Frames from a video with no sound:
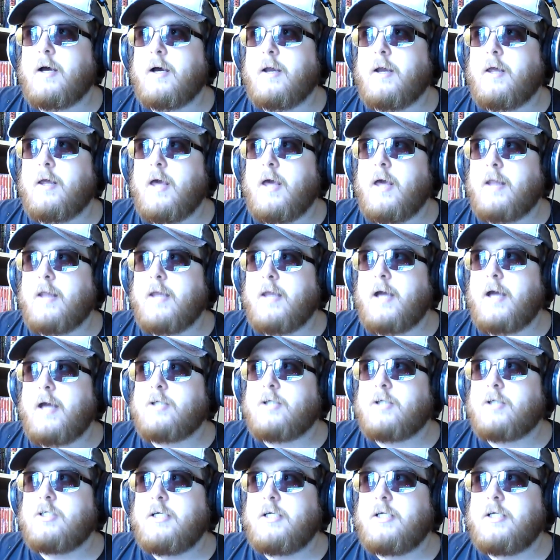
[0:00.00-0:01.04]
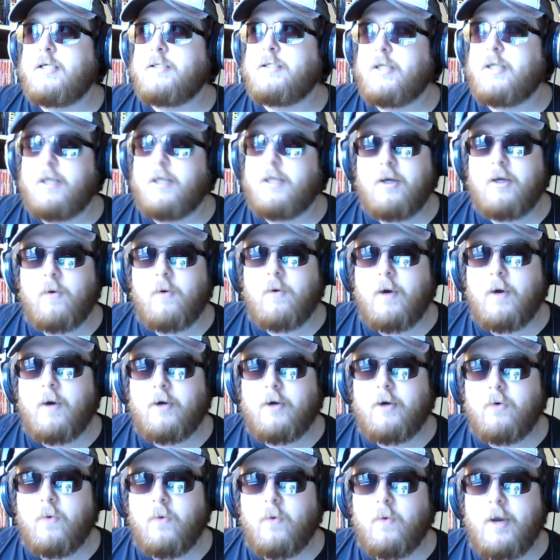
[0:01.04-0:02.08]
And they actually did it in quite a
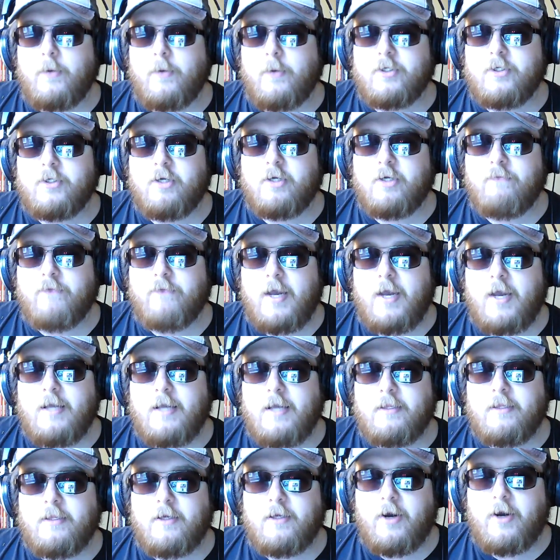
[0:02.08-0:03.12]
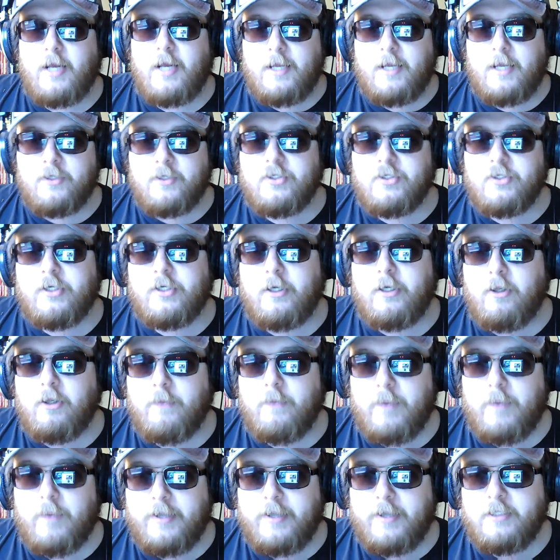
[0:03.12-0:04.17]
cool way, which conveyed the kind of insta kill
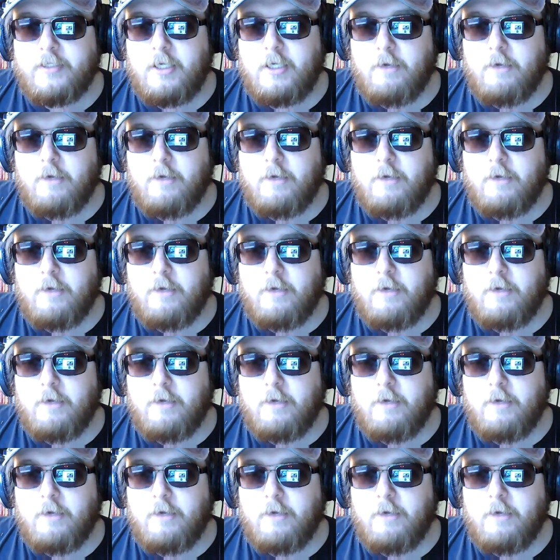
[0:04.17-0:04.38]
ability of